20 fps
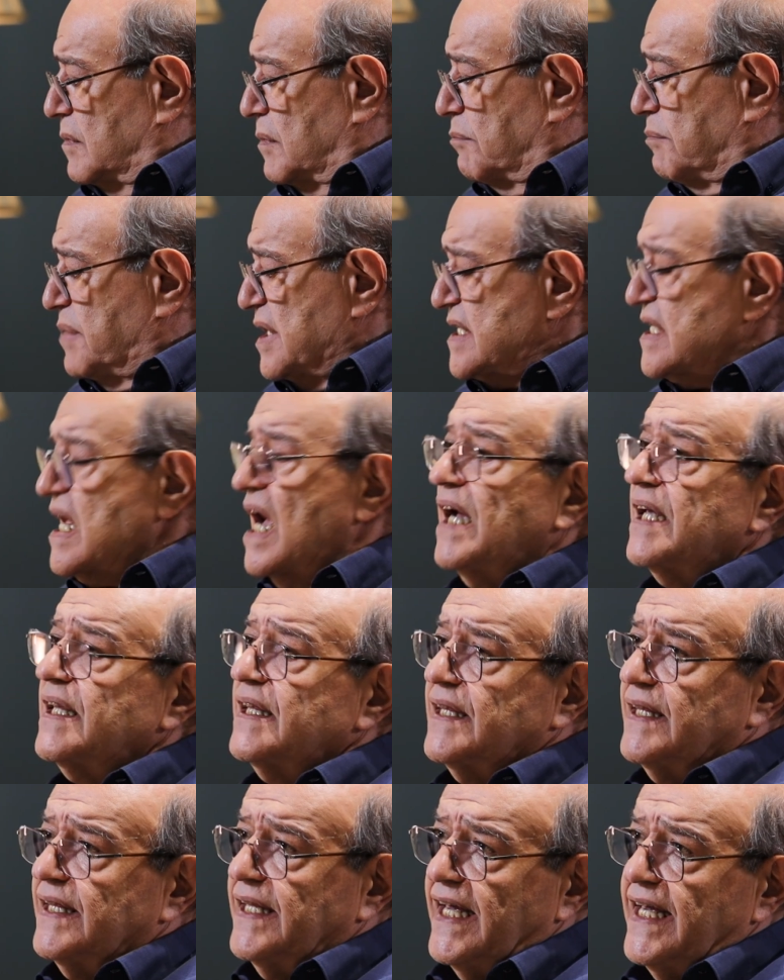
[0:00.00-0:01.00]

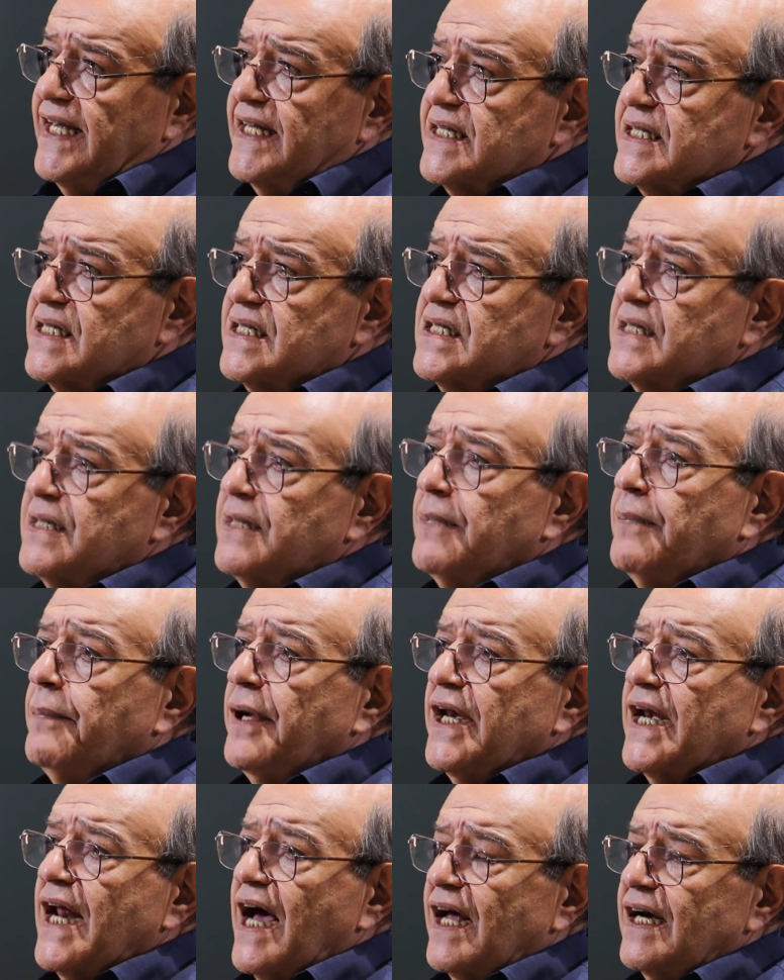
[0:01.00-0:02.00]
Beside these
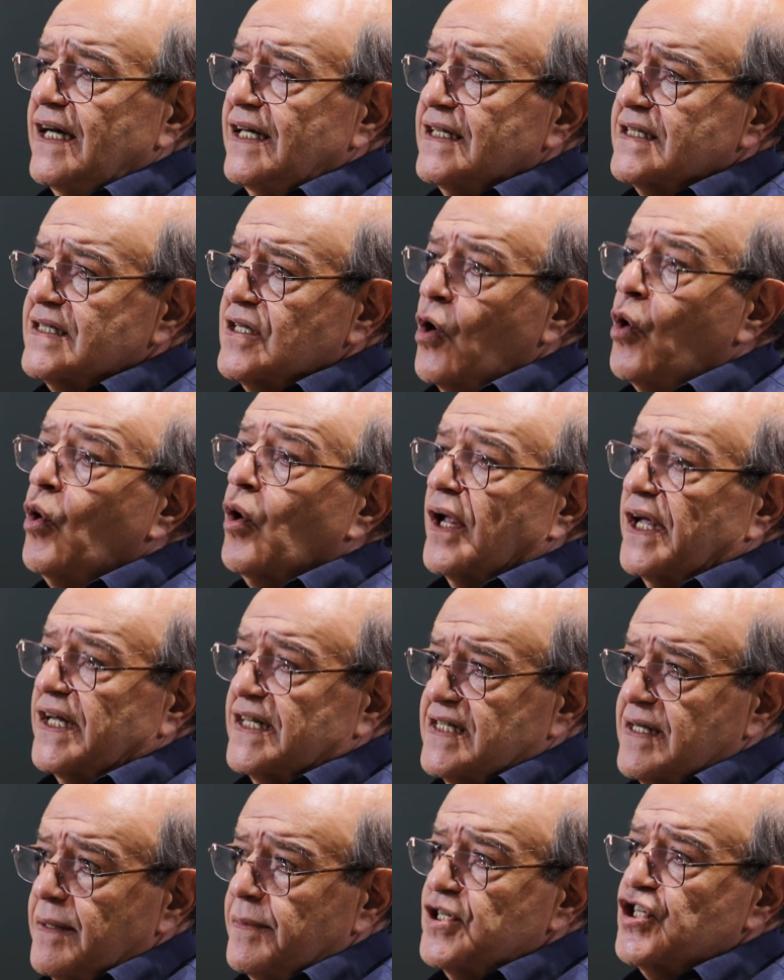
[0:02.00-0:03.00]
biennales or
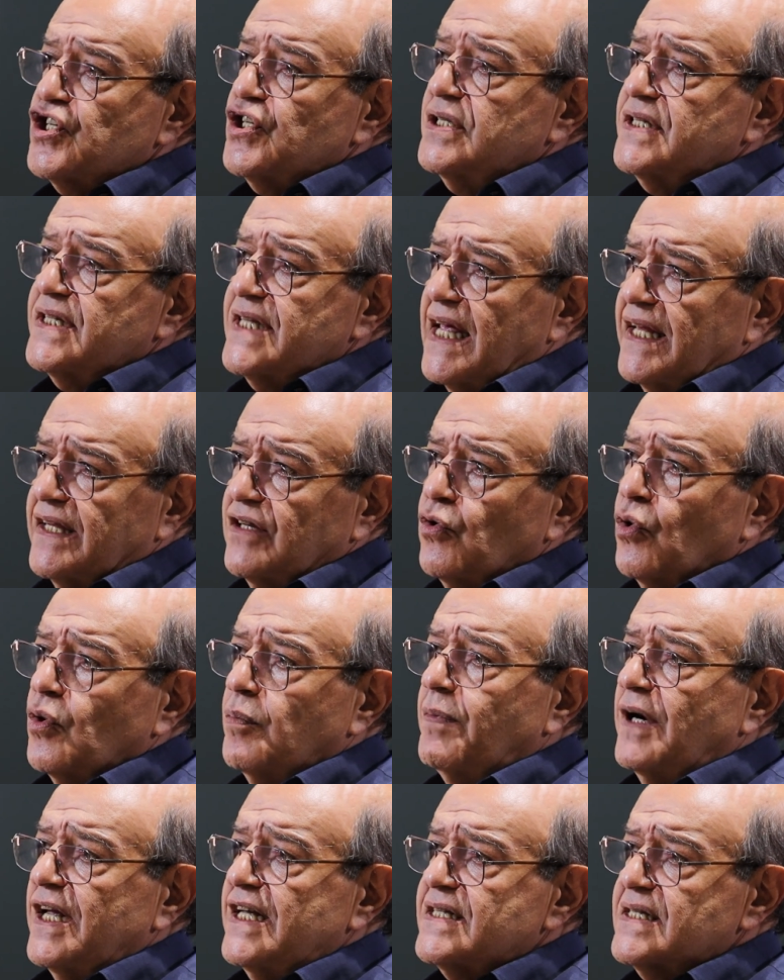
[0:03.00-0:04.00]
exhibitions that
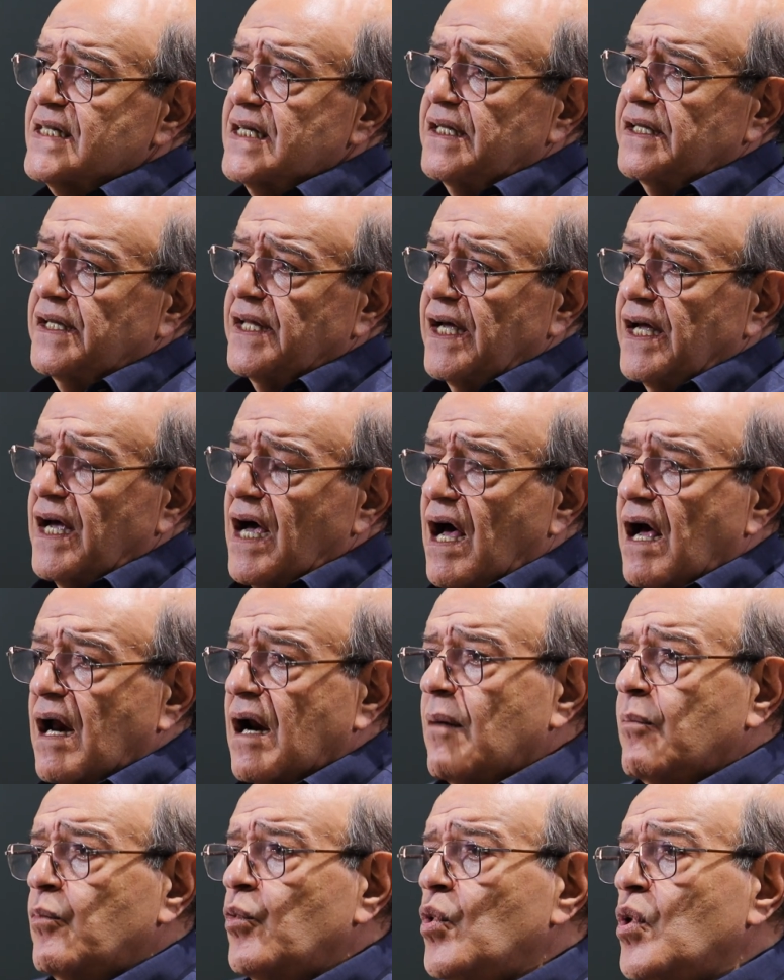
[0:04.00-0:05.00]
took place in the
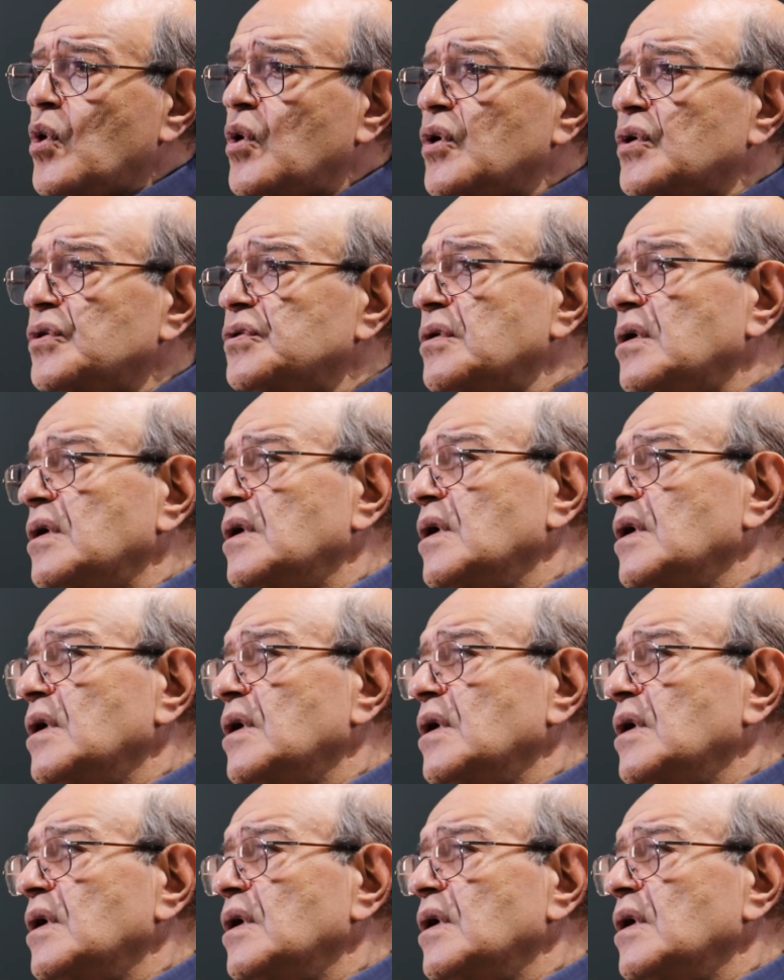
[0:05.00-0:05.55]
Arab world,